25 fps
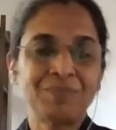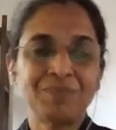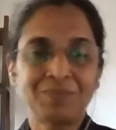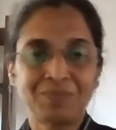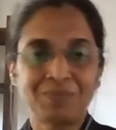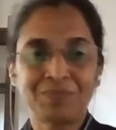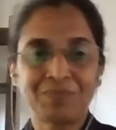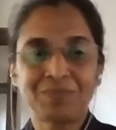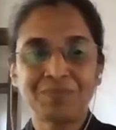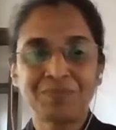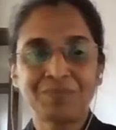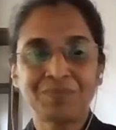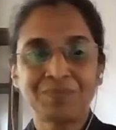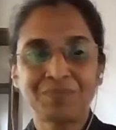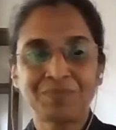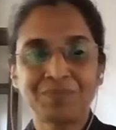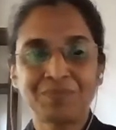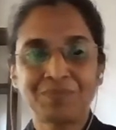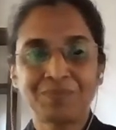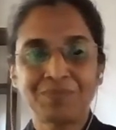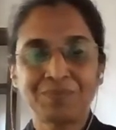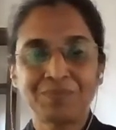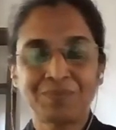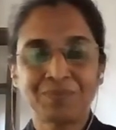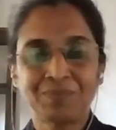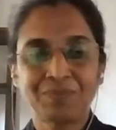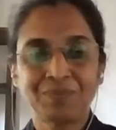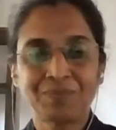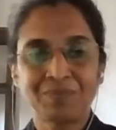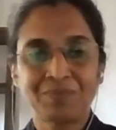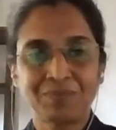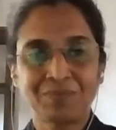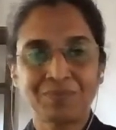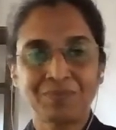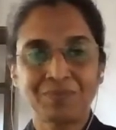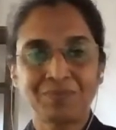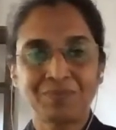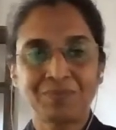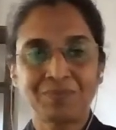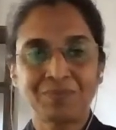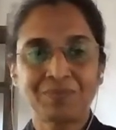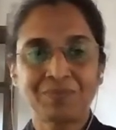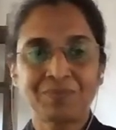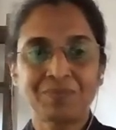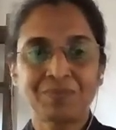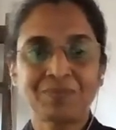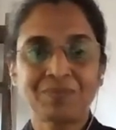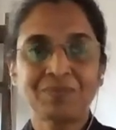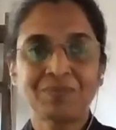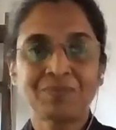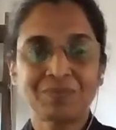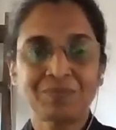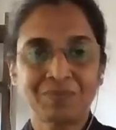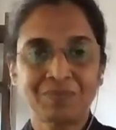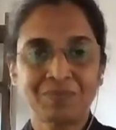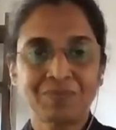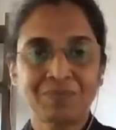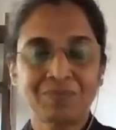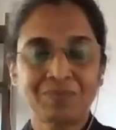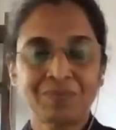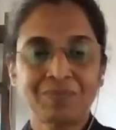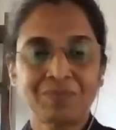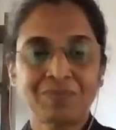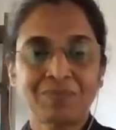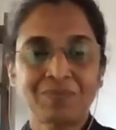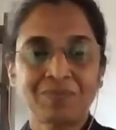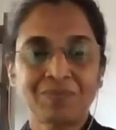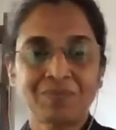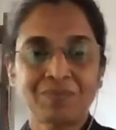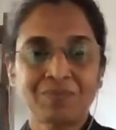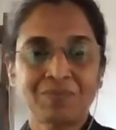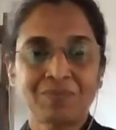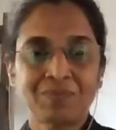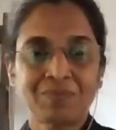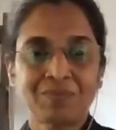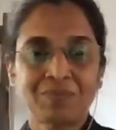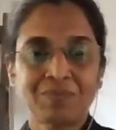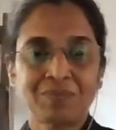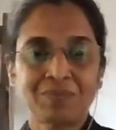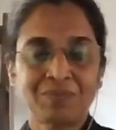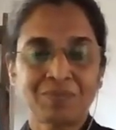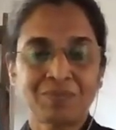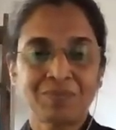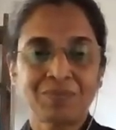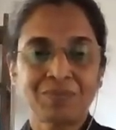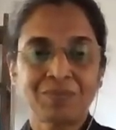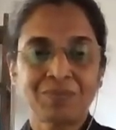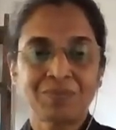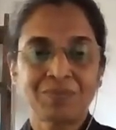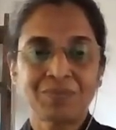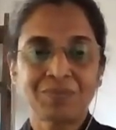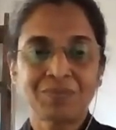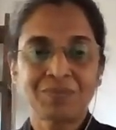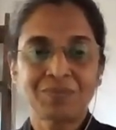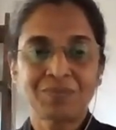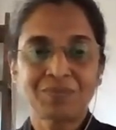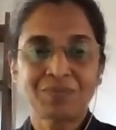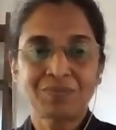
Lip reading: The person shown says nothing.